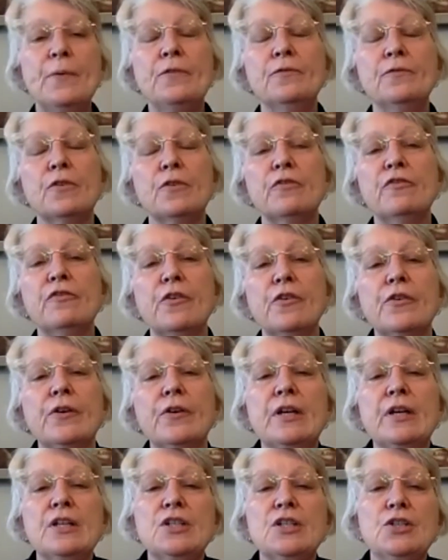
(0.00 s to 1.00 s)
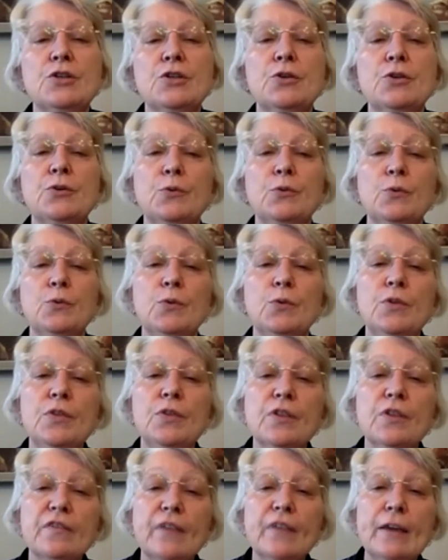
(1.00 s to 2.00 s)
referring to
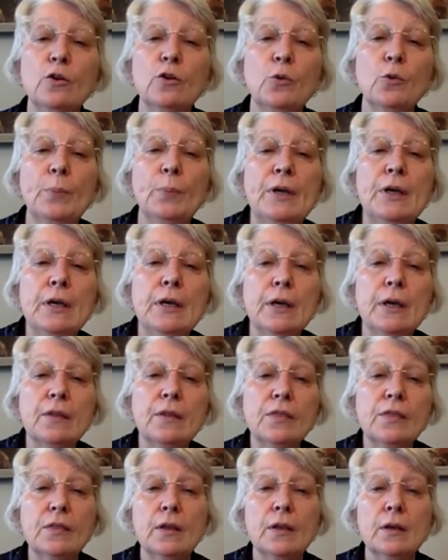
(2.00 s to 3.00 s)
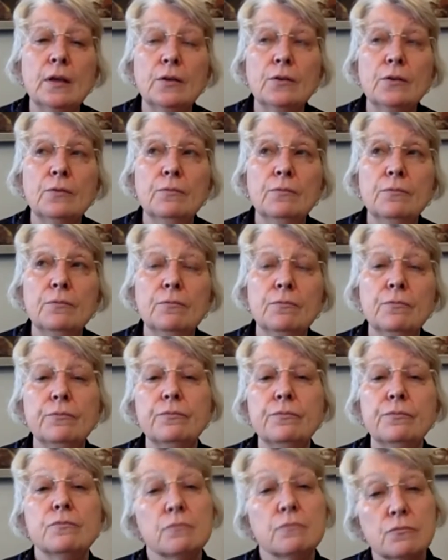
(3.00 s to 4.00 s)
the veil being thin.
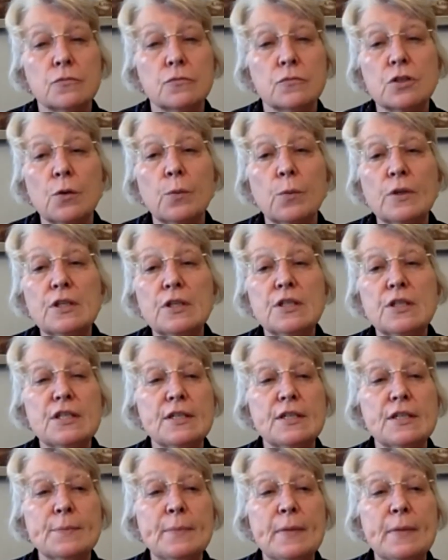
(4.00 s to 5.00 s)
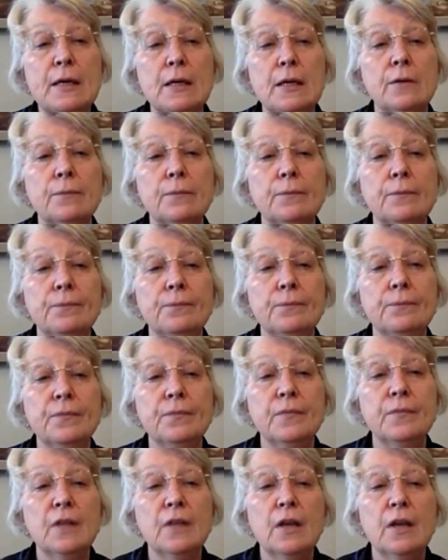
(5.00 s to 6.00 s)
So what does this mean?
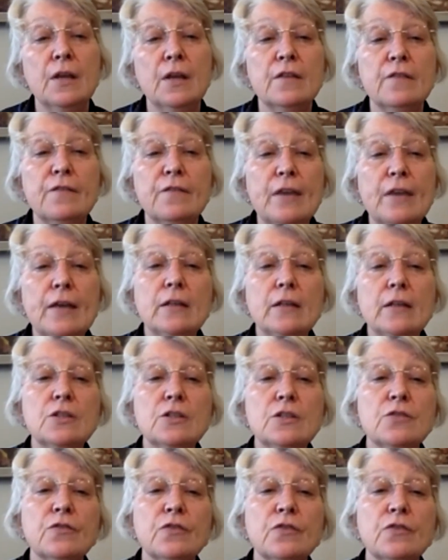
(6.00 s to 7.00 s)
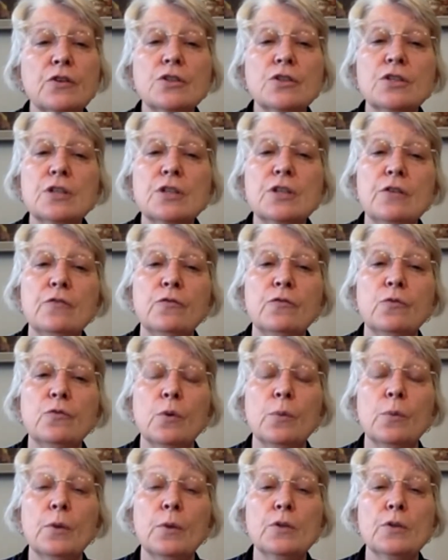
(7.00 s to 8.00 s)
The veil is first and
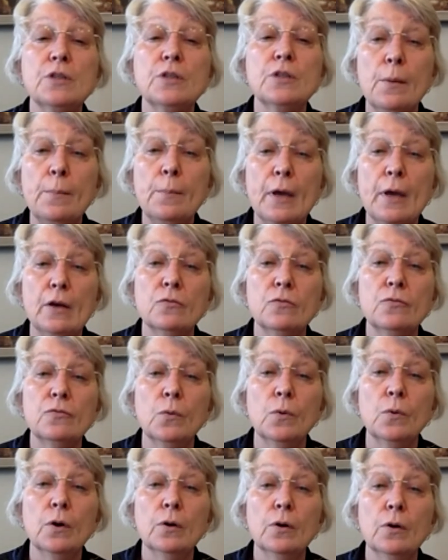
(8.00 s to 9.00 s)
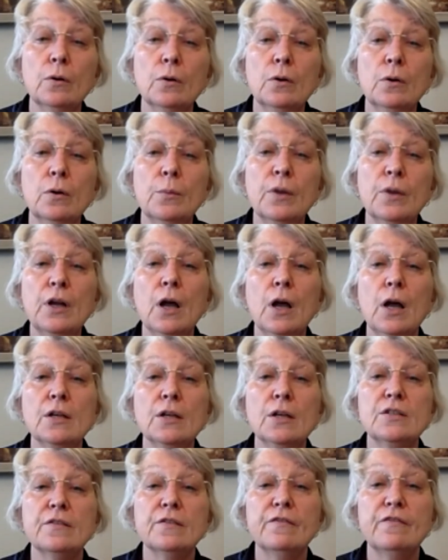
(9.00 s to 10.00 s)
foremost a metaphor,
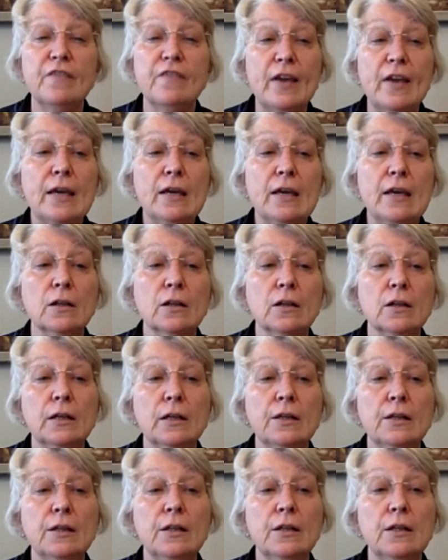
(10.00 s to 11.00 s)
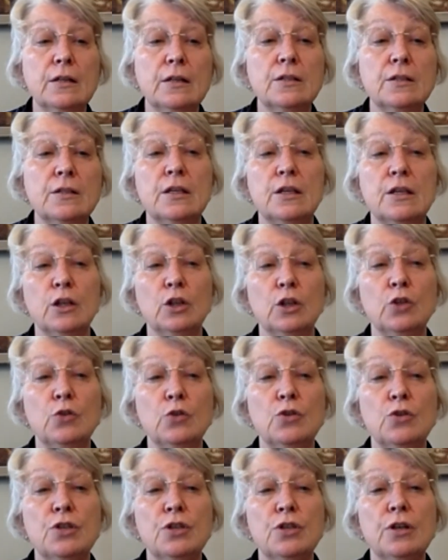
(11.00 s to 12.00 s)
because veil is the
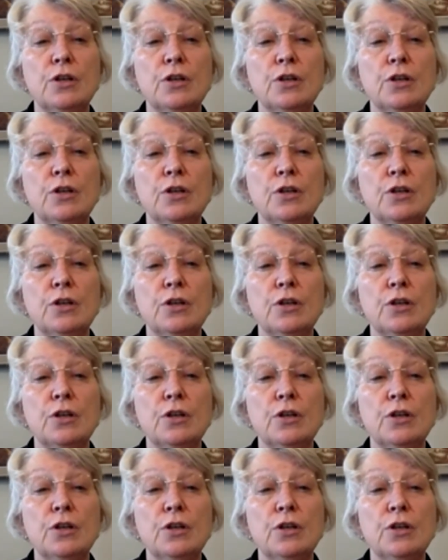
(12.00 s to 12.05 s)
illusion